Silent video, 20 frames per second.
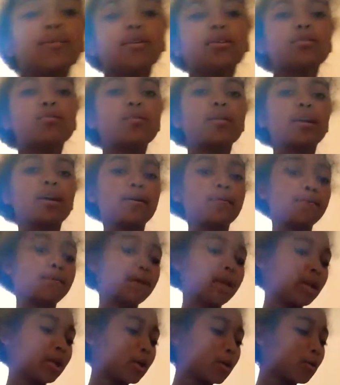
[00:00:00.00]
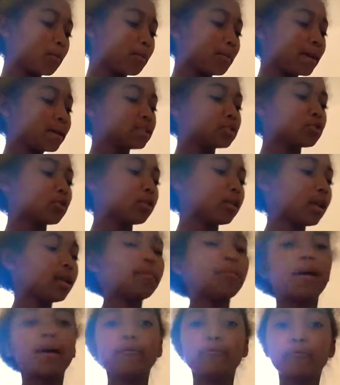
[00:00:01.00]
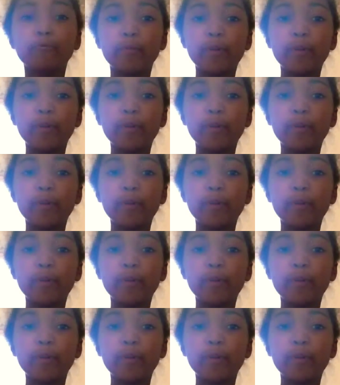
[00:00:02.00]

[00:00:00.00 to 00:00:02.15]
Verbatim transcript: be doing a video based on like my